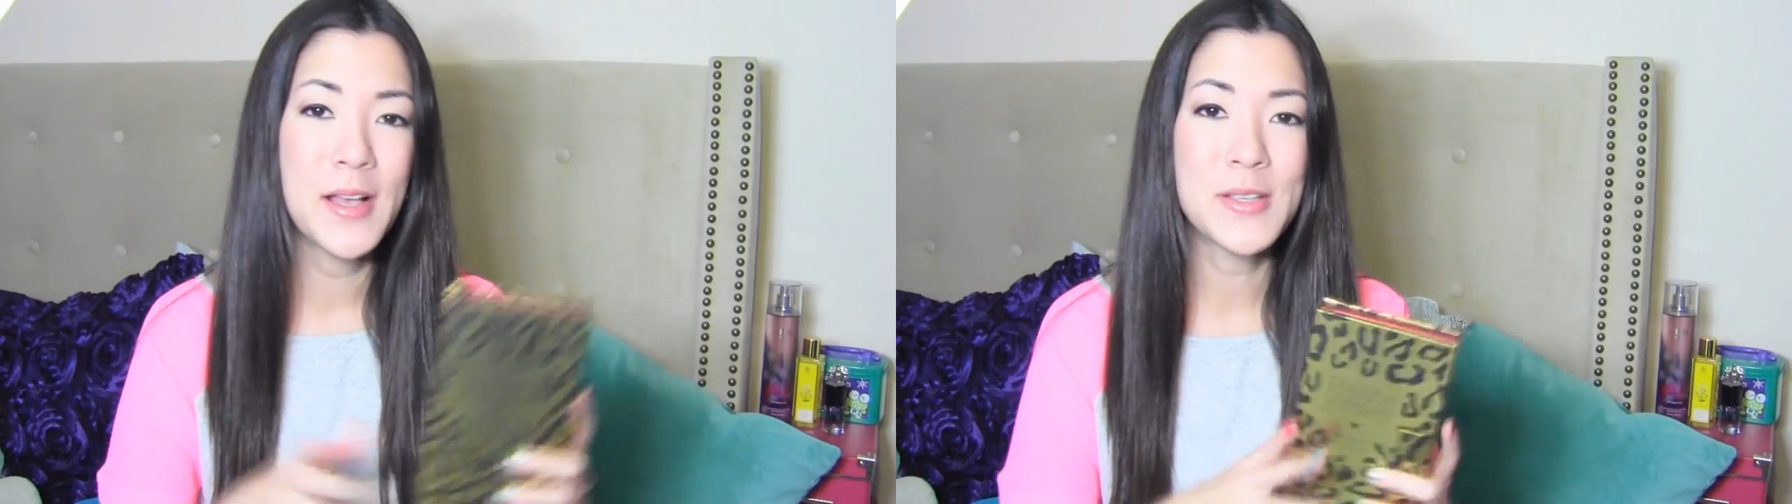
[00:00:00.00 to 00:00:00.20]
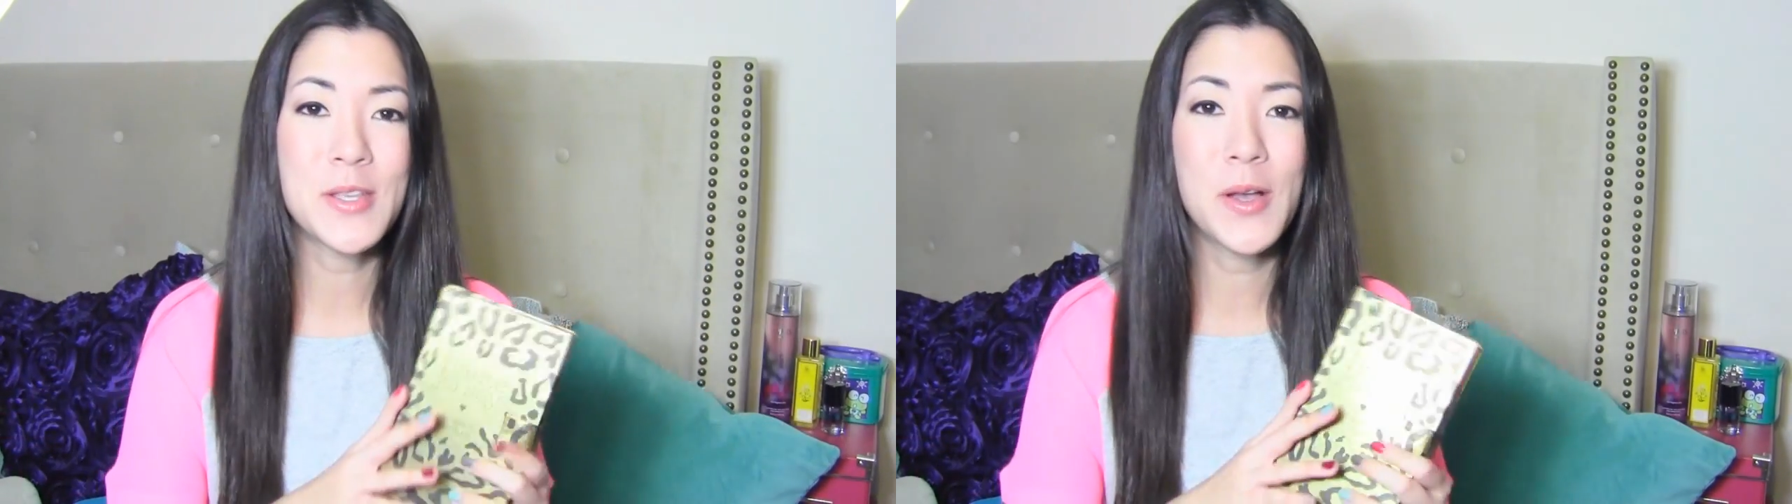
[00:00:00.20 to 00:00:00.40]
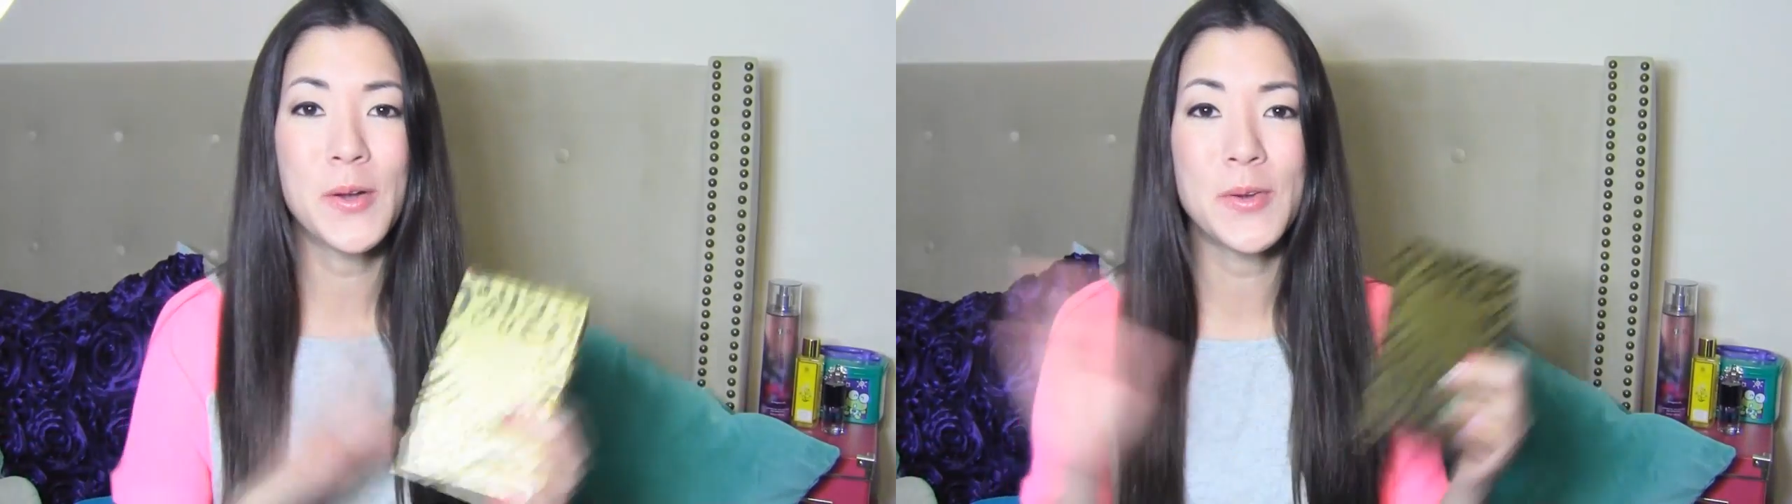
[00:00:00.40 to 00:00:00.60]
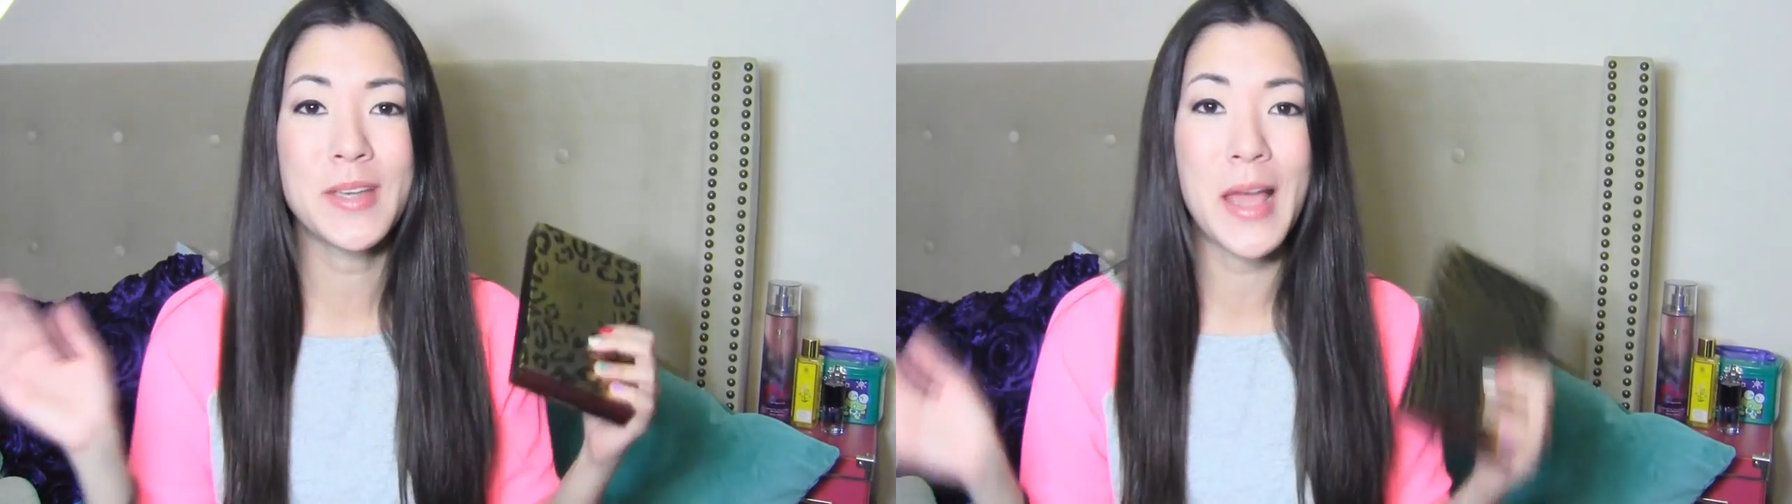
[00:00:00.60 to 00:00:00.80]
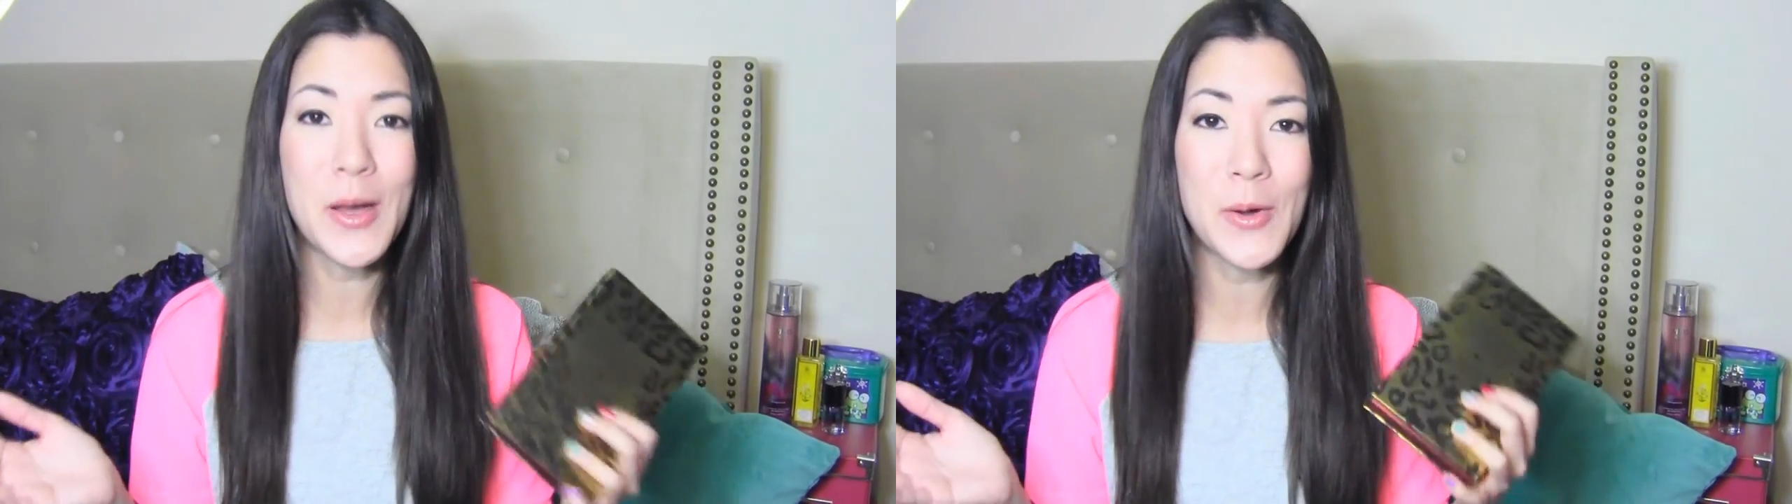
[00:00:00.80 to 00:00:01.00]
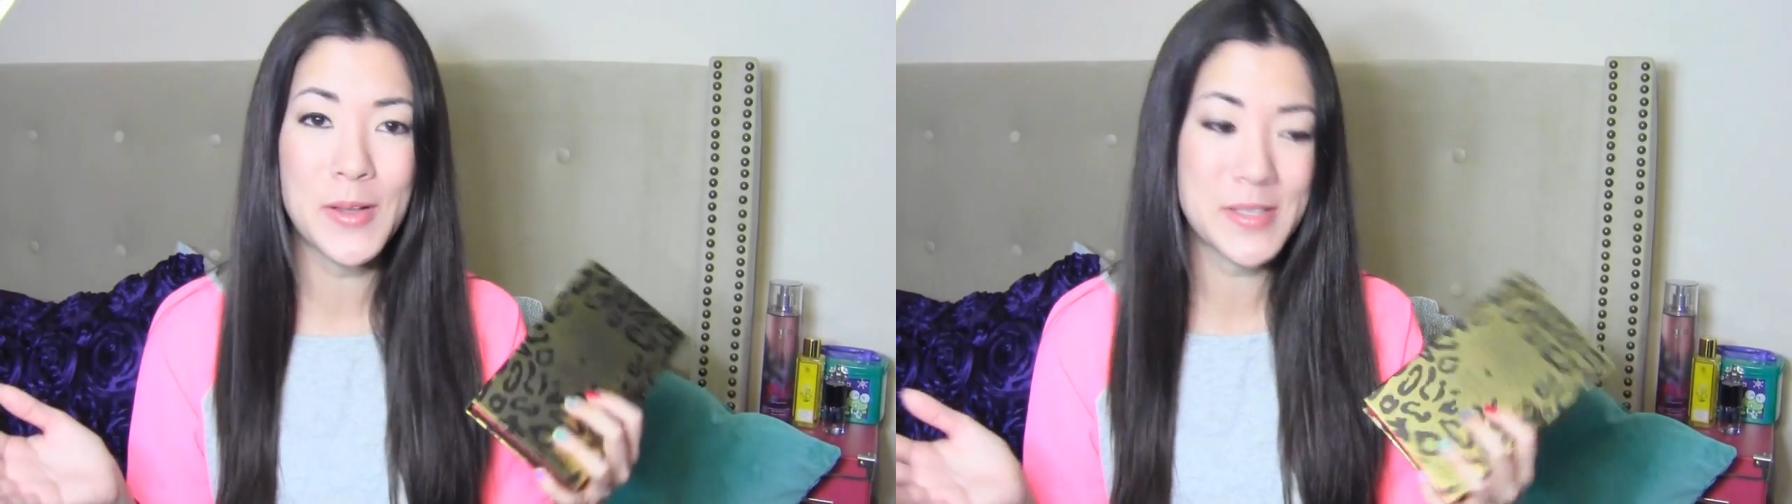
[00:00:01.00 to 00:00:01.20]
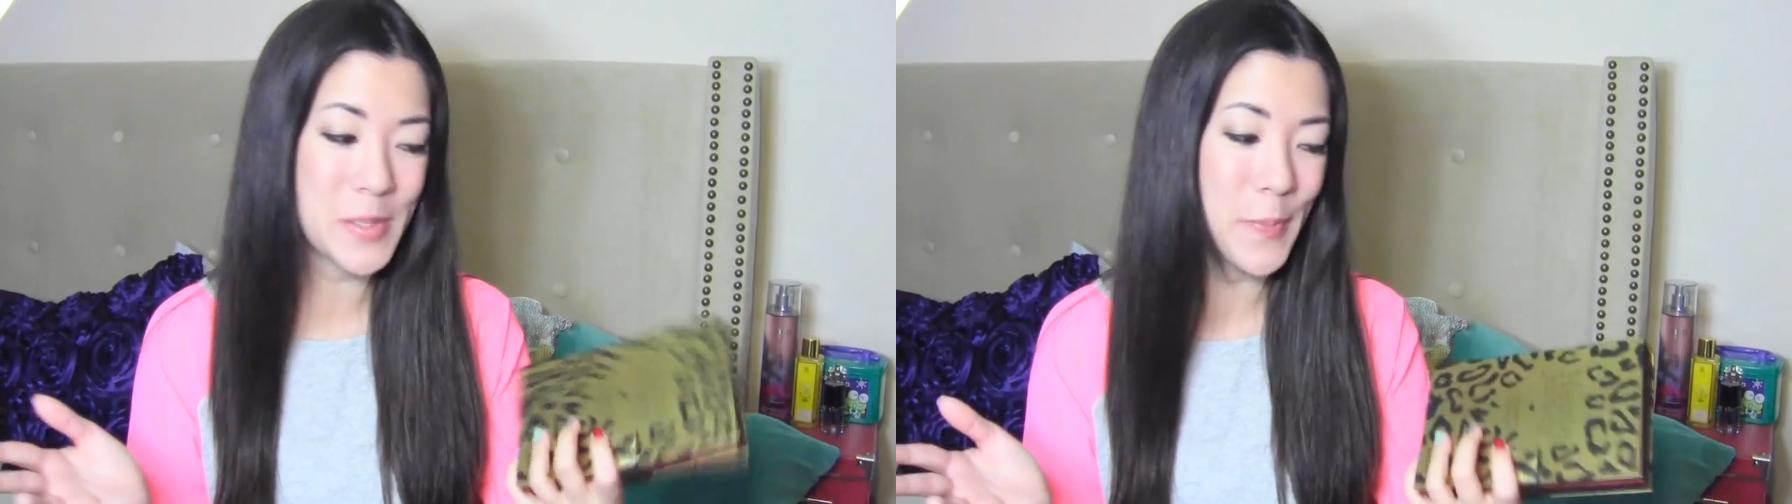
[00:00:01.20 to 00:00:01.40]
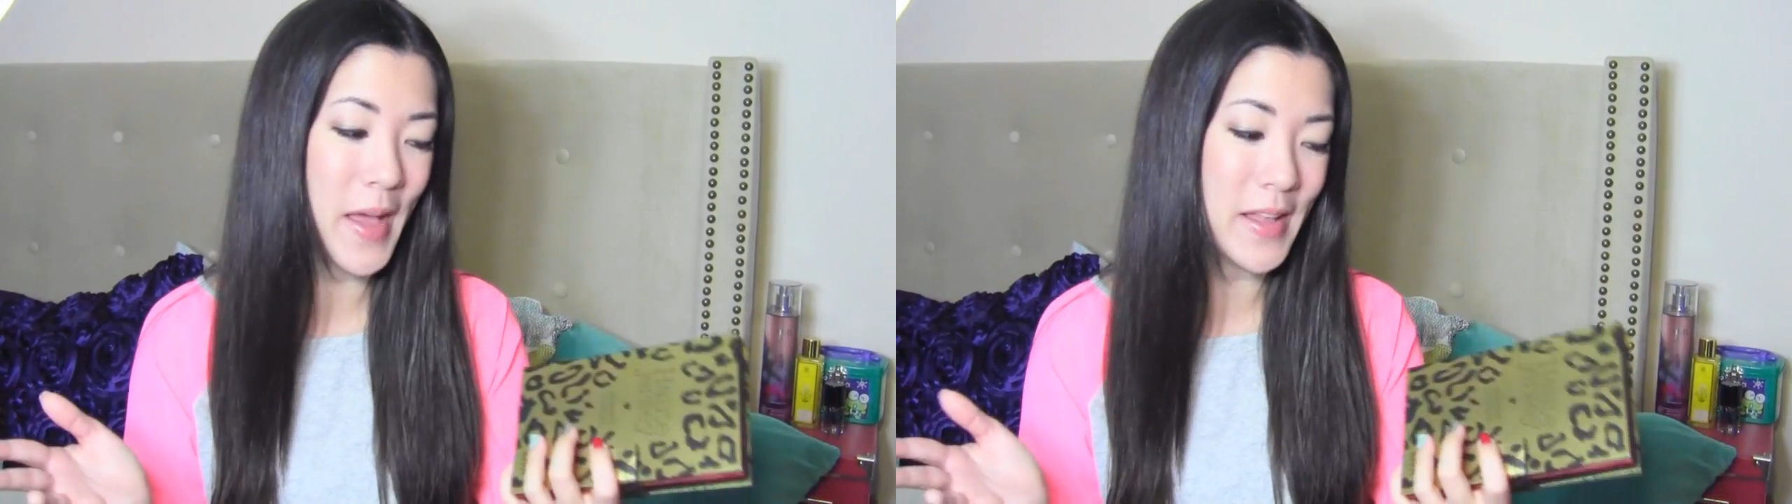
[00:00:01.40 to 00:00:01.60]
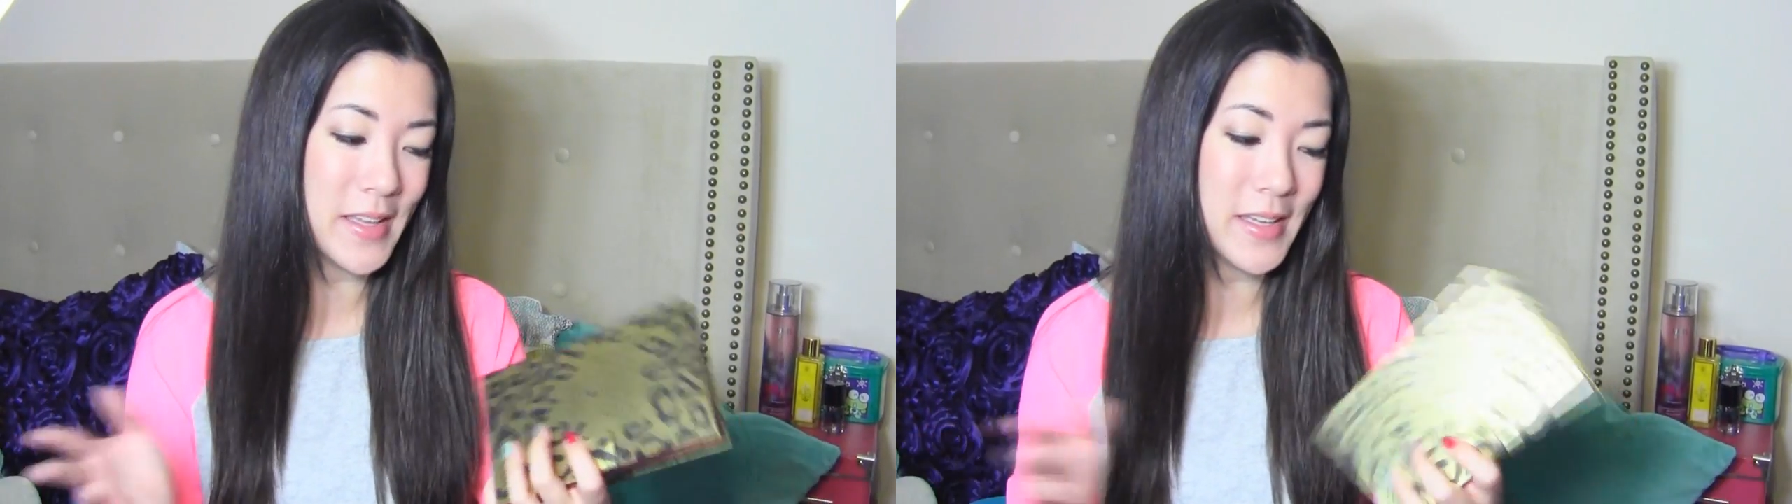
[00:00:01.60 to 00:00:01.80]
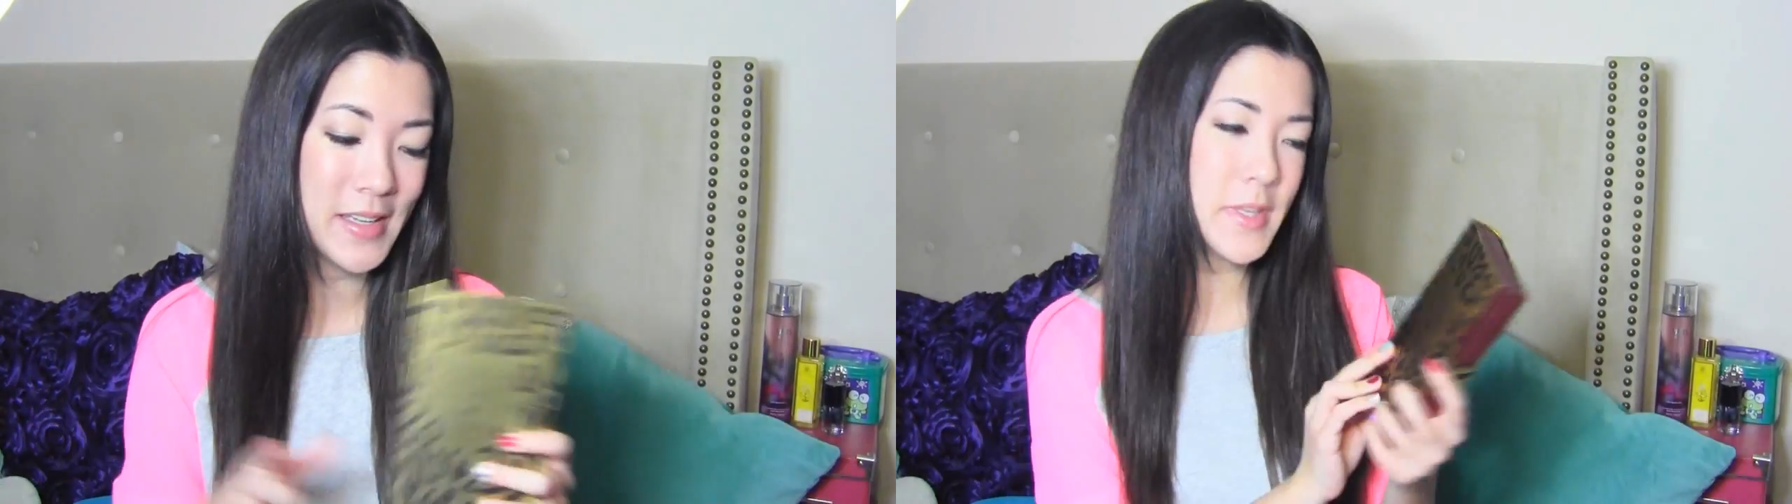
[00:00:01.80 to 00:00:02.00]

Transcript: So now onto the palette.